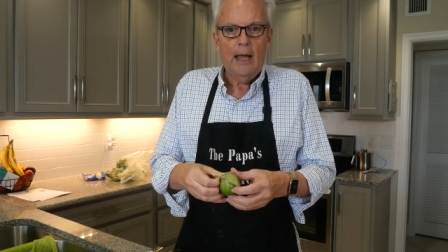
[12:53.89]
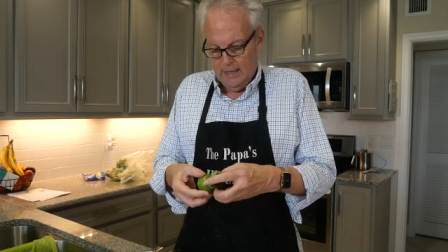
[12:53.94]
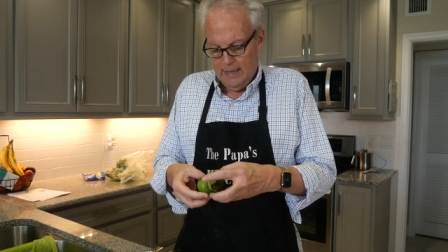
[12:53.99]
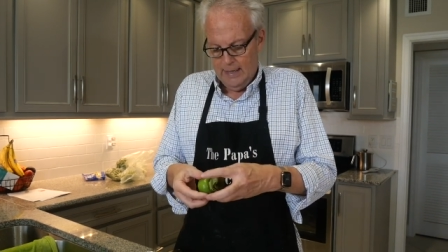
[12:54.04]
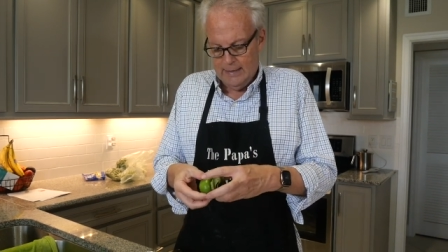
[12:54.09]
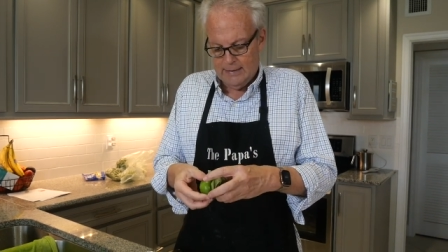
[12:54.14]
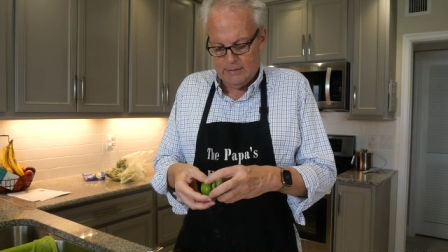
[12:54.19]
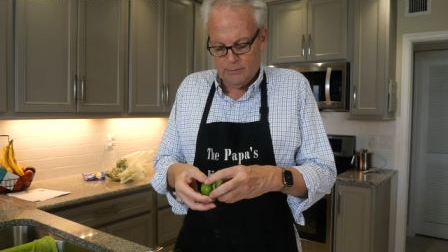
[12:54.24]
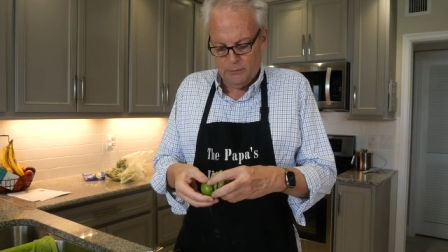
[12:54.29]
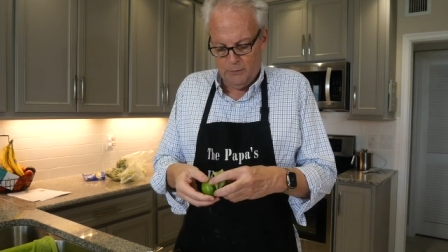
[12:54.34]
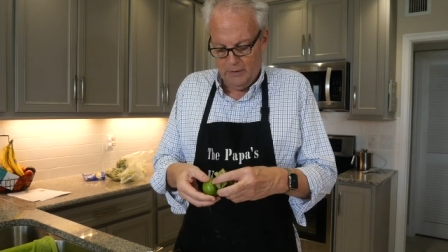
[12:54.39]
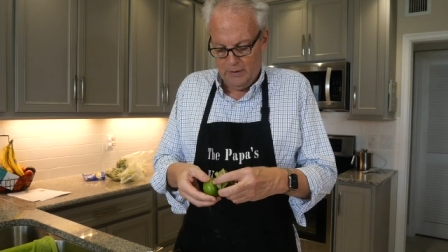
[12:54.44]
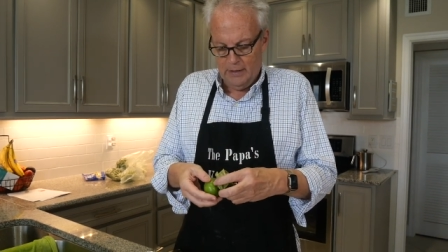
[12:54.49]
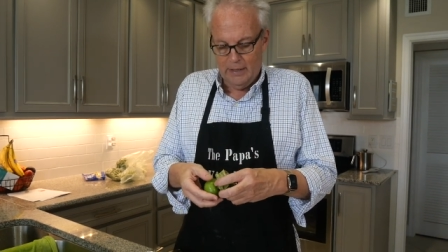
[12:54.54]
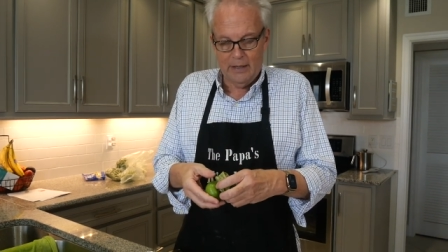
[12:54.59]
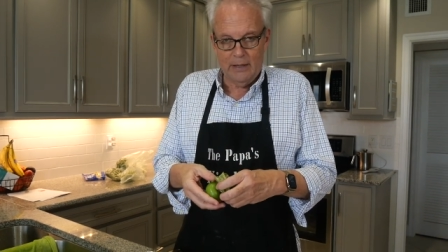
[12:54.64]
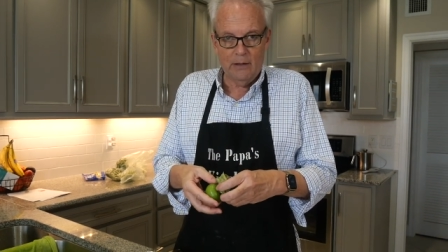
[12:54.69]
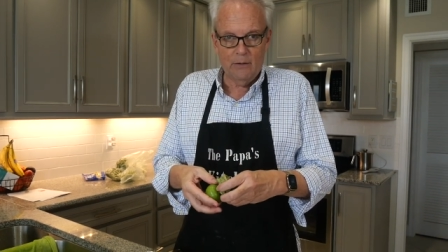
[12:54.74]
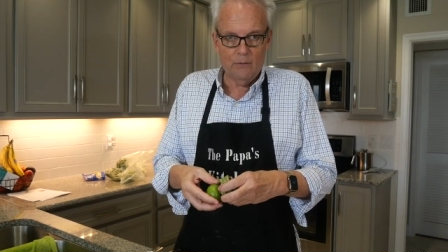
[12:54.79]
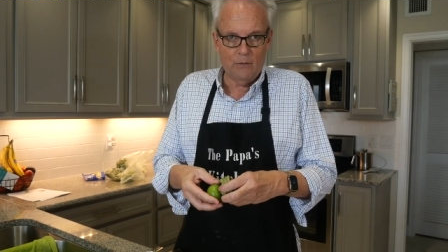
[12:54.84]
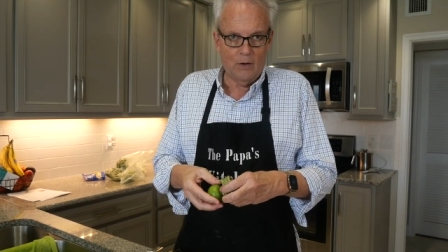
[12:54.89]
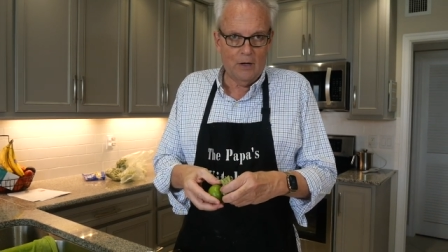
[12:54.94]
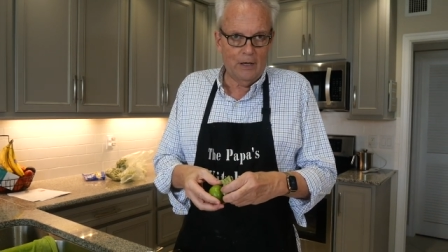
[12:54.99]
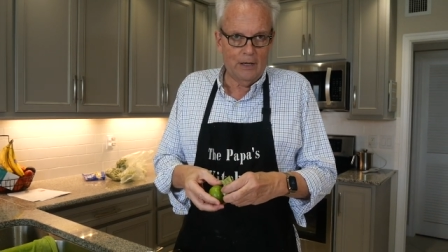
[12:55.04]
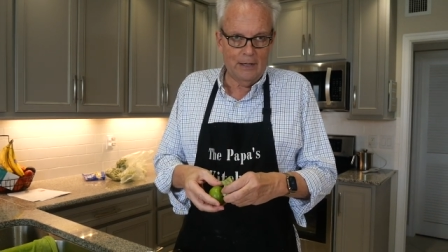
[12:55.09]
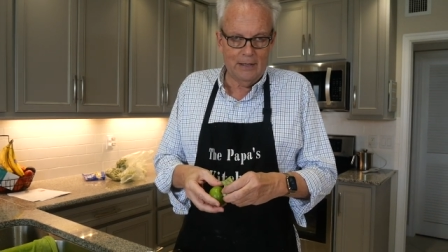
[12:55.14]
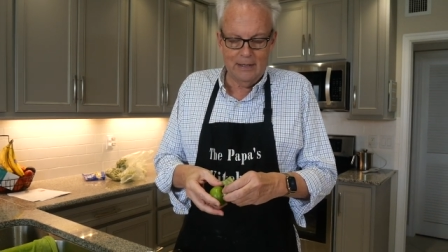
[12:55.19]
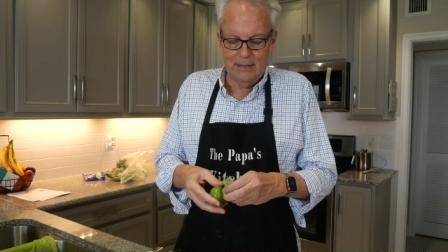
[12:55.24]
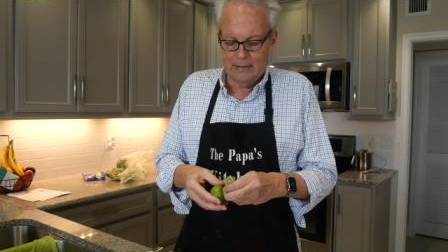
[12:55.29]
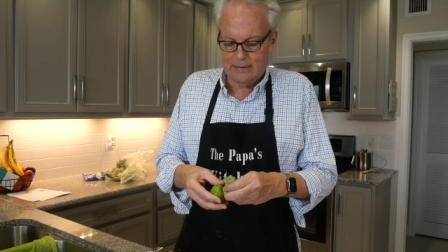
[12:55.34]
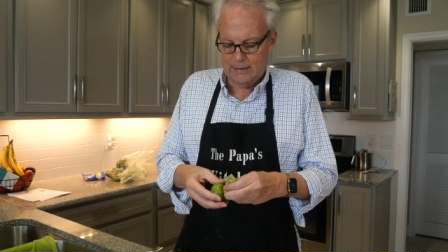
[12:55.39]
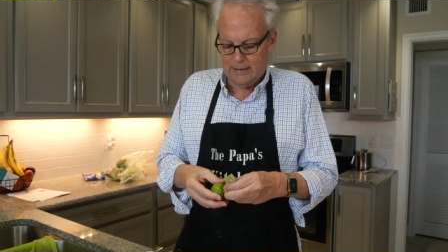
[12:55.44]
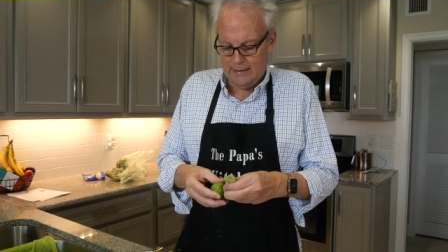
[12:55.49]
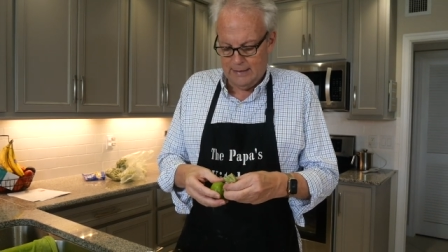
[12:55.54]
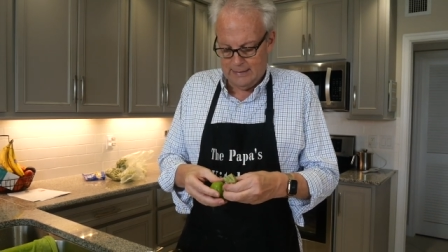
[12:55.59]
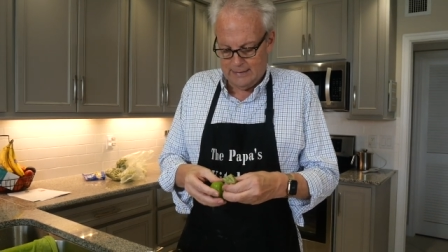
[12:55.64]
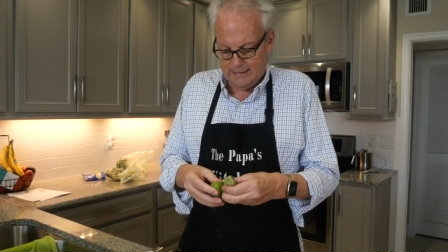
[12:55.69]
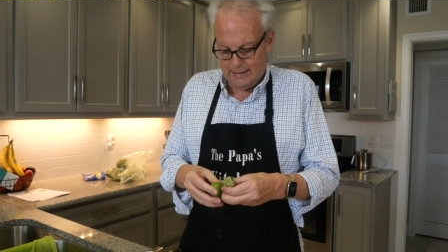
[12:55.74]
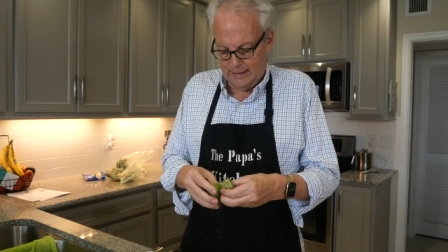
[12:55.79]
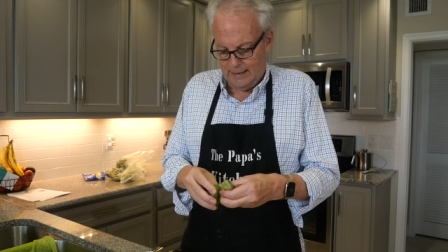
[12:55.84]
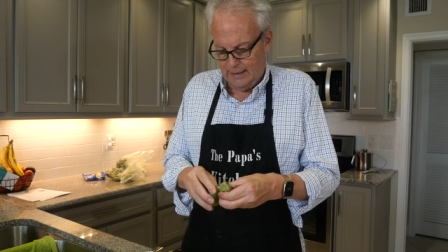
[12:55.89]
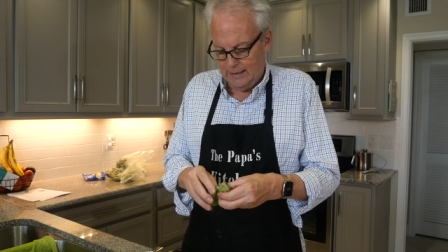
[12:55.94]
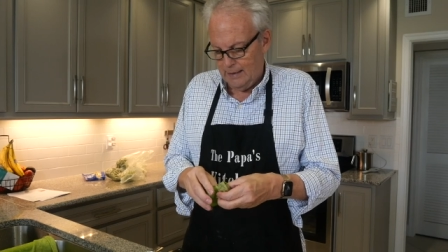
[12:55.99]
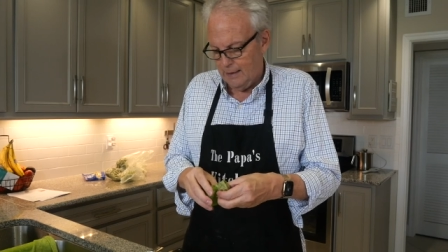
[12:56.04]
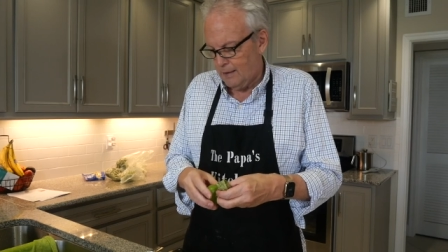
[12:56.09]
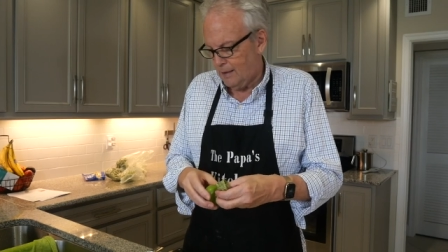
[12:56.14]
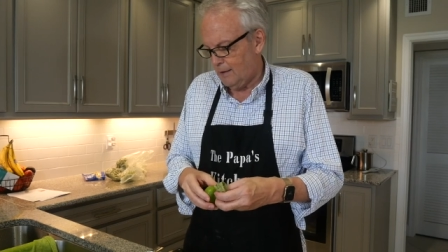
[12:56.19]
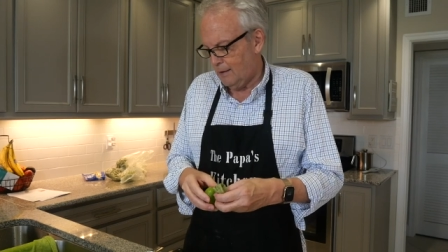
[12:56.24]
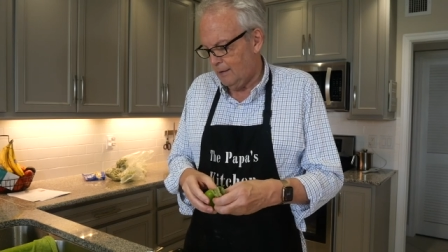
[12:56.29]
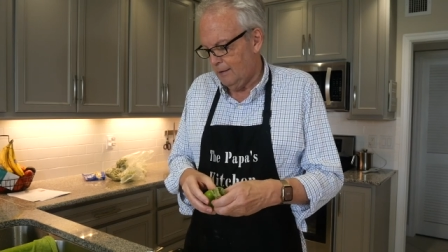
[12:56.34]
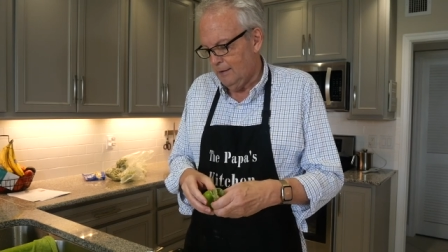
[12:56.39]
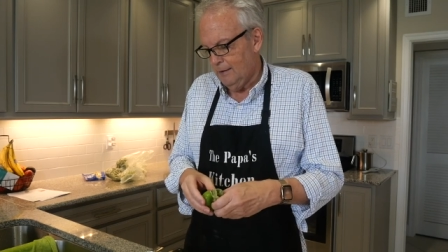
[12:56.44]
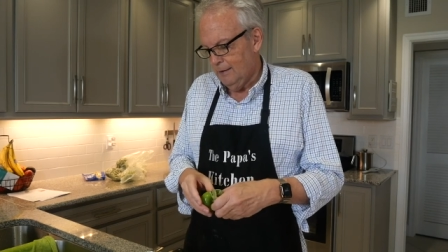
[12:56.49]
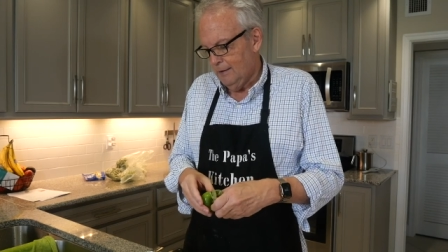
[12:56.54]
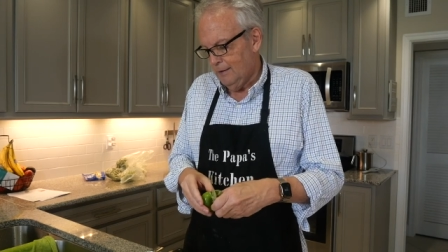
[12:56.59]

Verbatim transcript: It's really what it is. It's a uh,